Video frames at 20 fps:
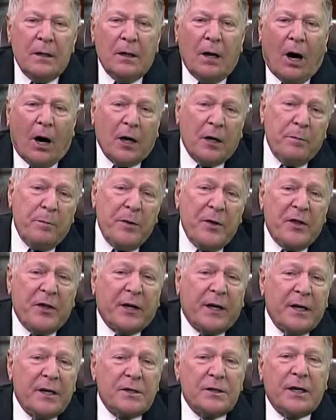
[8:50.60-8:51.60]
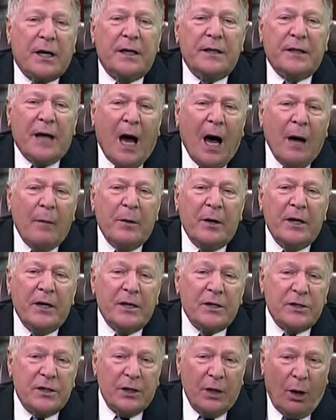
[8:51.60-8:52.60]
Ardipithecus cadaba
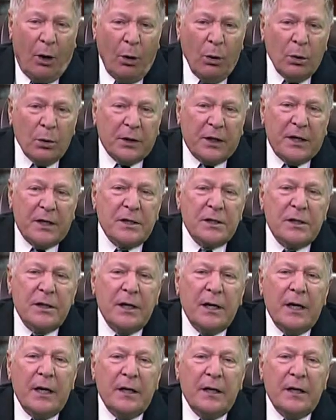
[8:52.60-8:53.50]
is the oldest,